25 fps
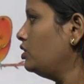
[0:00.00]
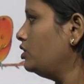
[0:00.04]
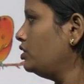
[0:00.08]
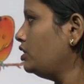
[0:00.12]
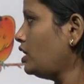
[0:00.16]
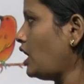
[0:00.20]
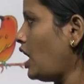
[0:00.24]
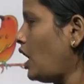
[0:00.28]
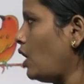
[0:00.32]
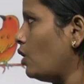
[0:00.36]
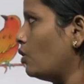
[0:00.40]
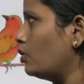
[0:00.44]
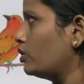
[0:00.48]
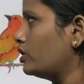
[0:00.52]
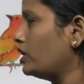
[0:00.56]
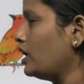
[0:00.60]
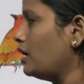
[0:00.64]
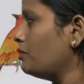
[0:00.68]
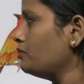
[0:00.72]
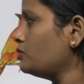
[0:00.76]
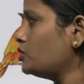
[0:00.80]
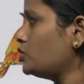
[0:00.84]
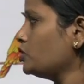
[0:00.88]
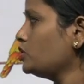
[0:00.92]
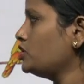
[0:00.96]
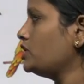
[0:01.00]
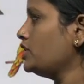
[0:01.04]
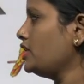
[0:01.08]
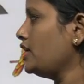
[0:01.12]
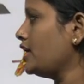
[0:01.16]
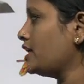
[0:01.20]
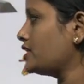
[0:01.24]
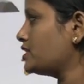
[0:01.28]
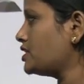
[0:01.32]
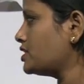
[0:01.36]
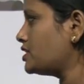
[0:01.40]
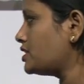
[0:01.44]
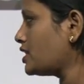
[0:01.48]
Now come to D
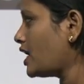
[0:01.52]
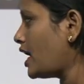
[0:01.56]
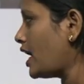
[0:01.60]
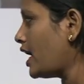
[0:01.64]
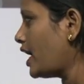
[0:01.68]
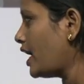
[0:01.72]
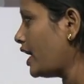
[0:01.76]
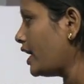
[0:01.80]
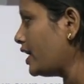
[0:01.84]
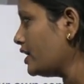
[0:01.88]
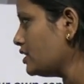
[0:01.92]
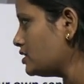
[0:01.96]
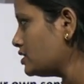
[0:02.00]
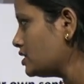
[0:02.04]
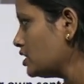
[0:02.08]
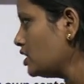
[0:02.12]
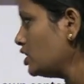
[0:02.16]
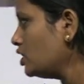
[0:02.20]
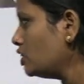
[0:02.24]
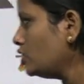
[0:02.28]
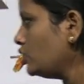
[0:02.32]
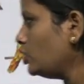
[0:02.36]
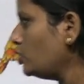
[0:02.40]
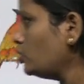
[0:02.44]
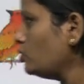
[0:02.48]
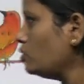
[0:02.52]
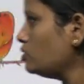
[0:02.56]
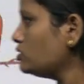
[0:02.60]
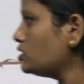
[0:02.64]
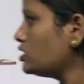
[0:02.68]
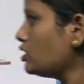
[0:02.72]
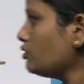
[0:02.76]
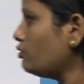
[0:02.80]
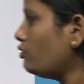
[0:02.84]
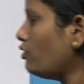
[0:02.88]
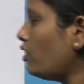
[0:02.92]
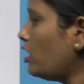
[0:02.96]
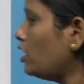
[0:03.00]
exercise. Use
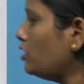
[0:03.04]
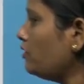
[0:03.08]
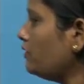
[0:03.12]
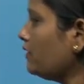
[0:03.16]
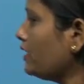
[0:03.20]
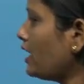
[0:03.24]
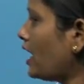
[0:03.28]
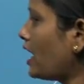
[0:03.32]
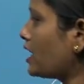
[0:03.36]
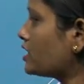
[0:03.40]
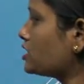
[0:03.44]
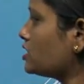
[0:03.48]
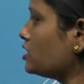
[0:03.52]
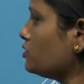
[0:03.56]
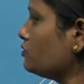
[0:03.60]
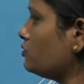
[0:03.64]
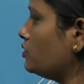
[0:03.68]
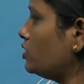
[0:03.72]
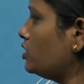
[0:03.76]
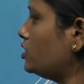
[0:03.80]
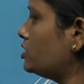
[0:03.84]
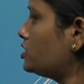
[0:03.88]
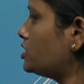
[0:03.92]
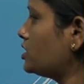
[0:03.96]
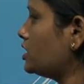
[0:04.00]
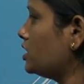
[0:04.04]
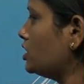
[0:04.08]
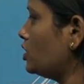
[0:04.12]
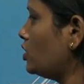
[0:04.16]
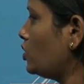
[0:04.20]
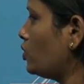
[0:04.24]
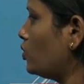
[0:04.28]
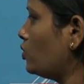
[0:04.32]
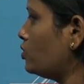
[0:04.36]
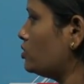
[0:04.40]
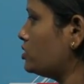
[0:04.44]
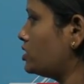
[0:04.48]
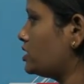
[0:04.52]
the following action words in your
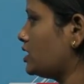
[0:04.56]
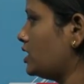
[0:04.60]
own